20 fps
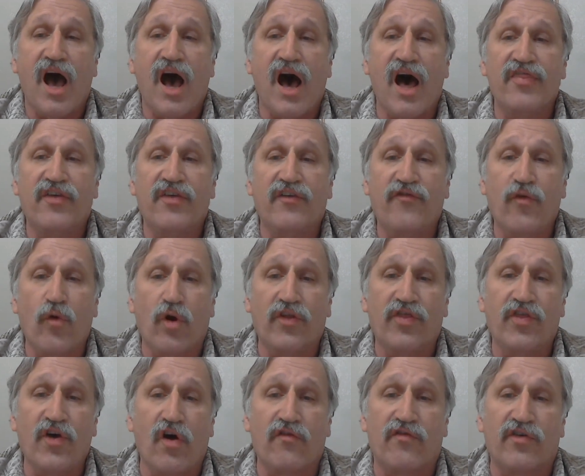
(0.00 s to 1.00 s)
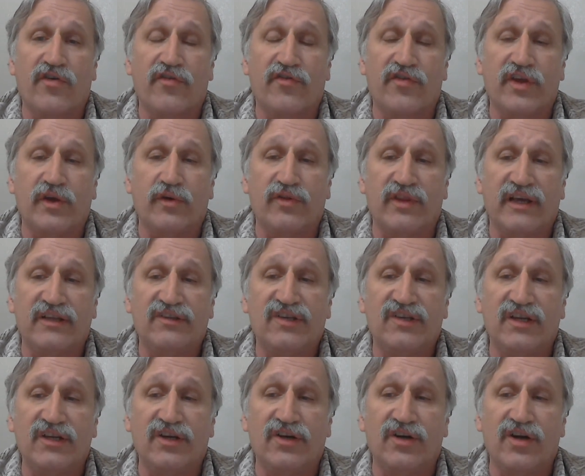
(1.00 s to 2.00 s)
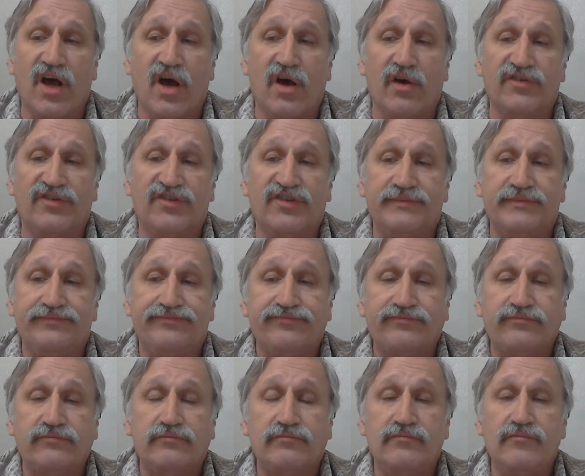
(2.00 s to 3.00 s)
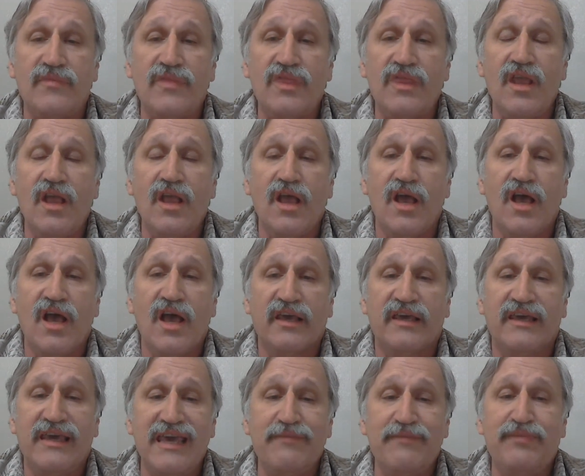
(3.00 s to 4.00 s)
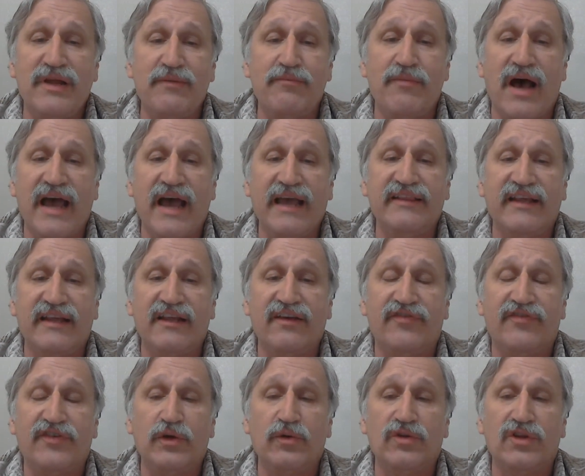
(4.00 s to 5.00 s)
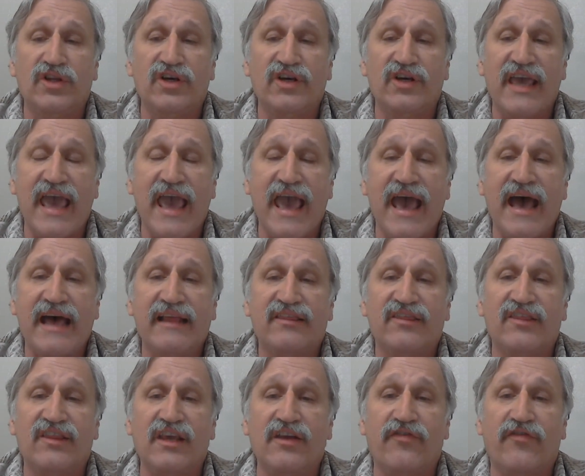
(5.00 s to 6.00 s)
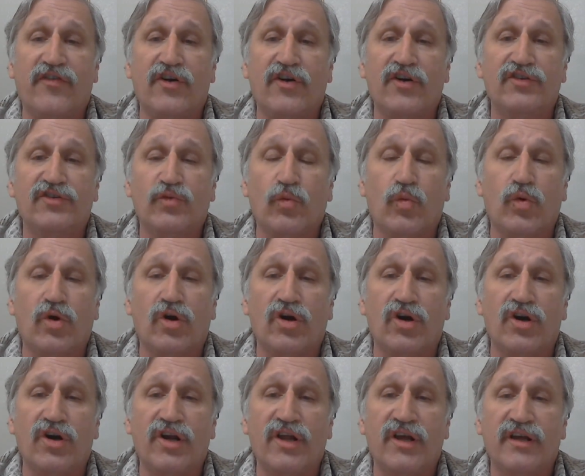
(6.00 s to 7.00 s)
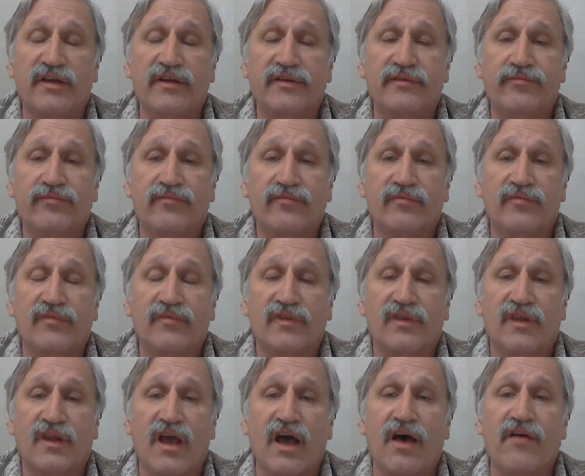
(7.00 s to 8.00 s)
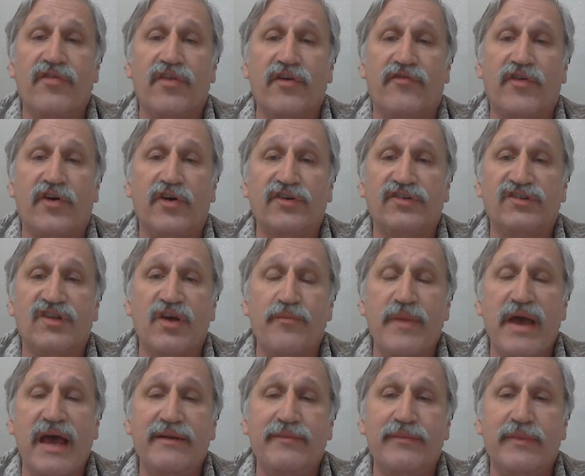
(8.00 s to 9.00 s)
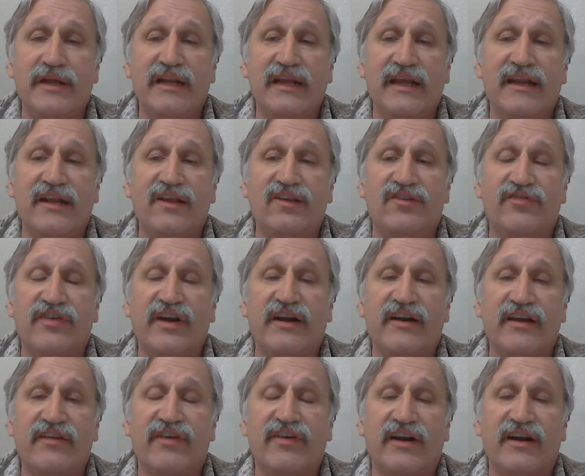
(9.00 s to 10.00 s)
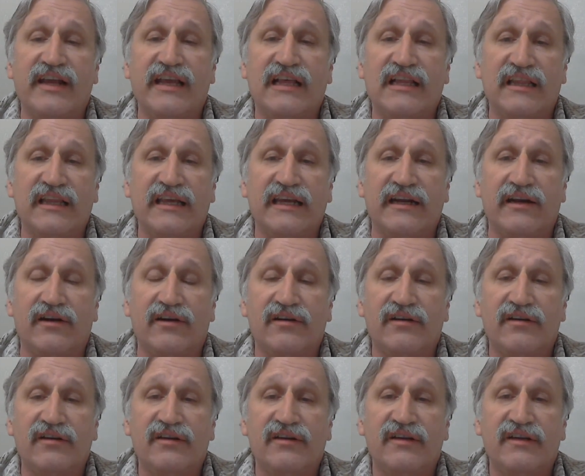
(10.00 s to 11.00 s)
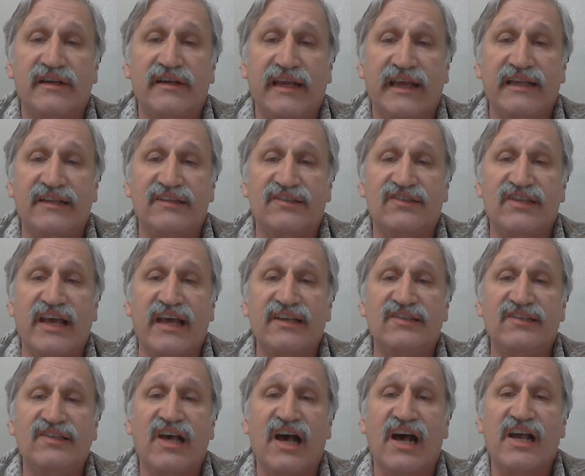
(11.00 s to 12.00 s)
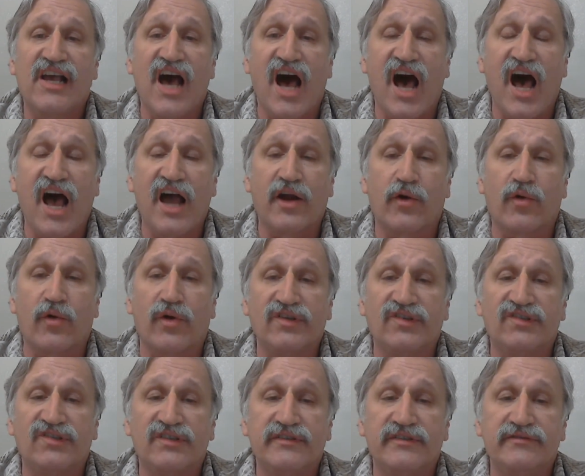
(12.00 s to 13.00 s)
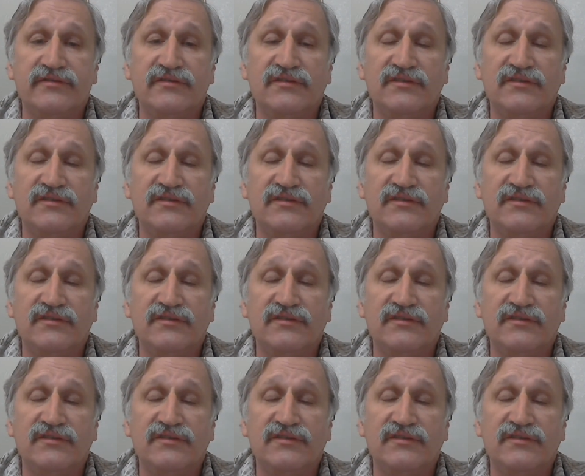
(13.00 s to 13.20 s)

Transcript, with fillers: Uh, the fourth overview that's in your notes. Keep in mind that if you look at the first word of the First Amendment, it is very, very clear. It says Congress.